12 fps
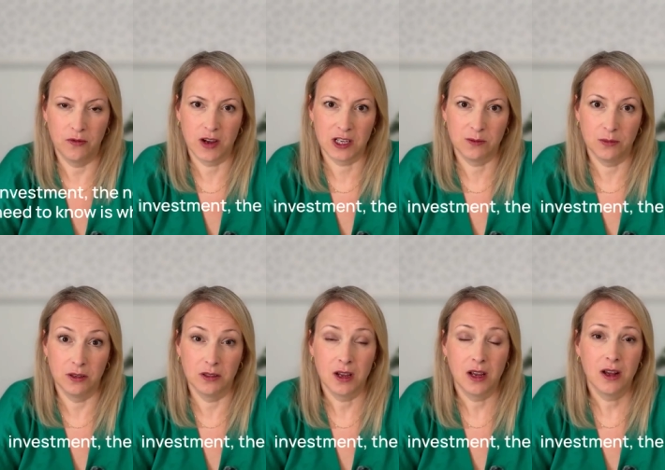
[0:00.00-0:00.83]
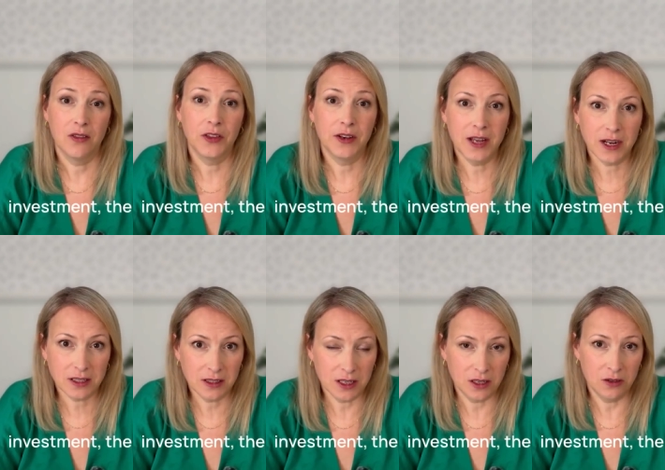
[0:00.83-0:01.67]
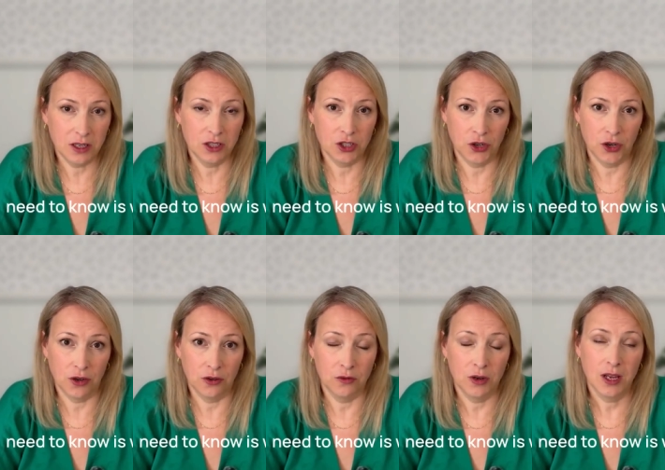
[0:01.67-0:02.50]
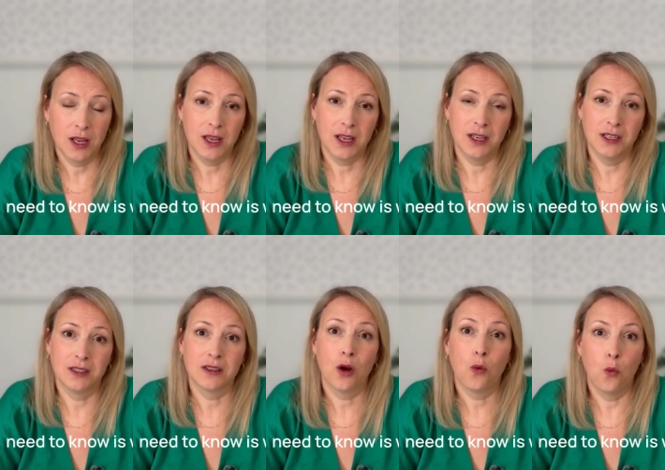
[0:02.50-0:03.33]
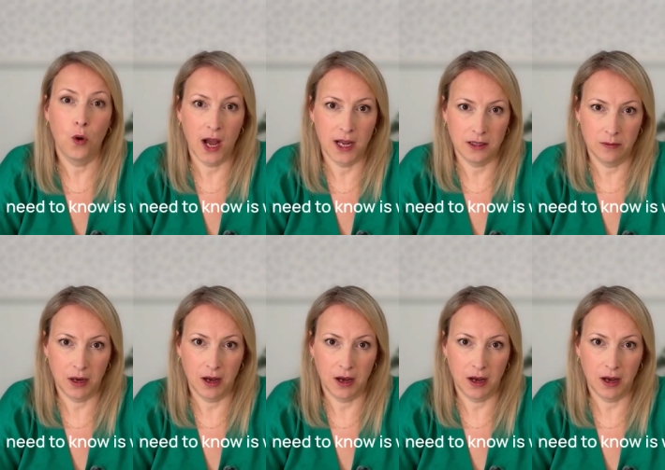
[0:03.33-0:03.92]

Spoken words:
investment, the next thing you need to know is where to